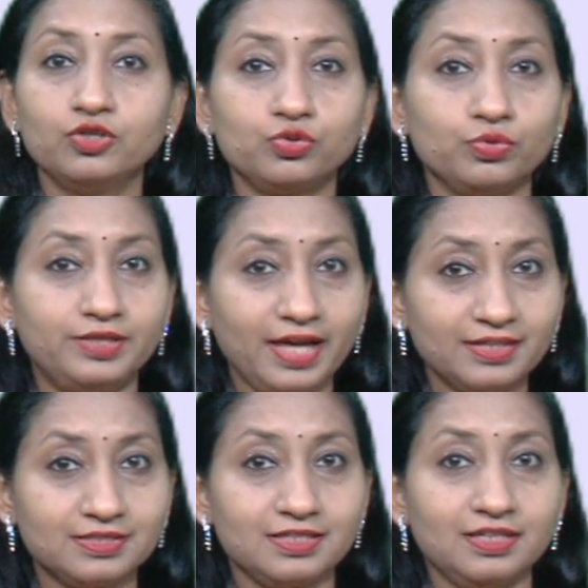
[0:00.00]
to
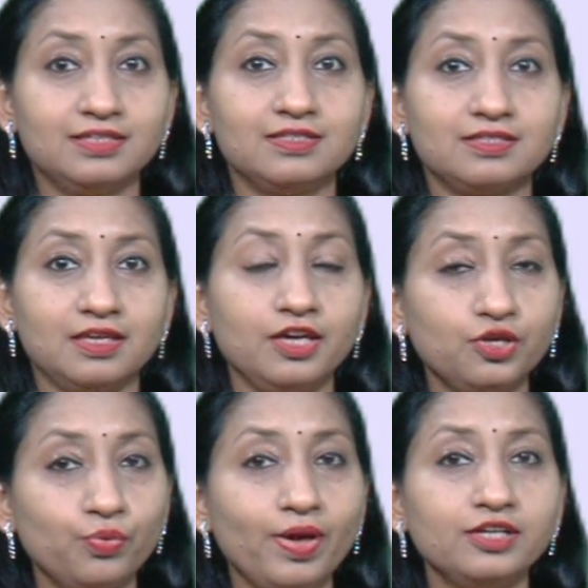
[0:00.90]
that is
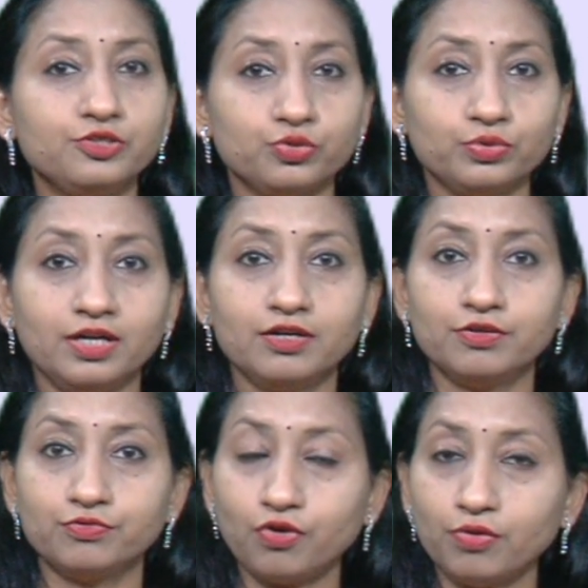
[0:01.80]
equal to the
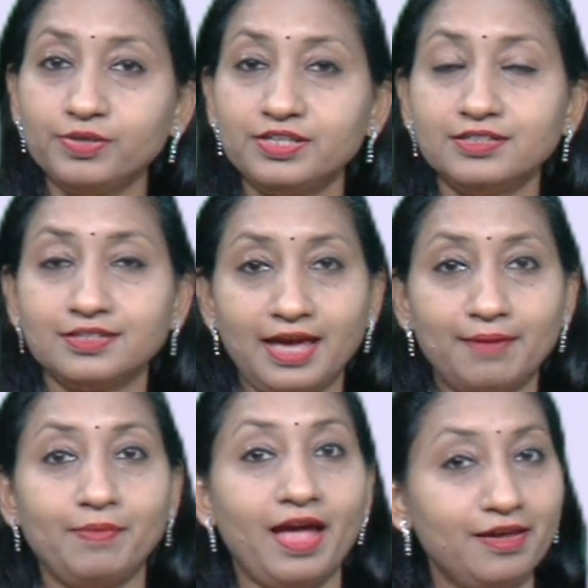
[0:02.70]
forbidden
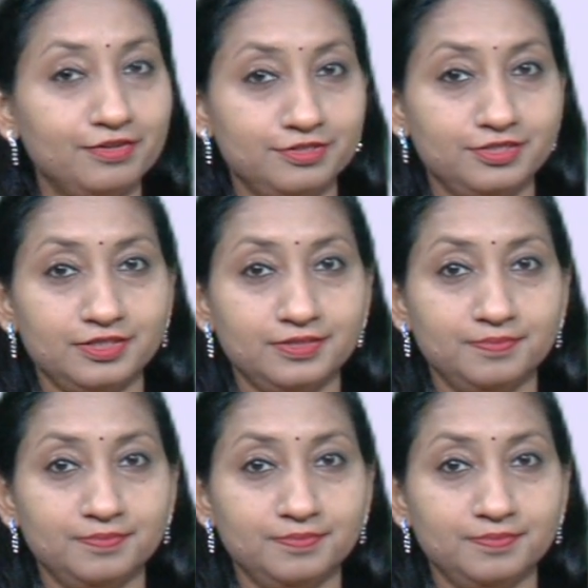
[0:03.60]
gap energy.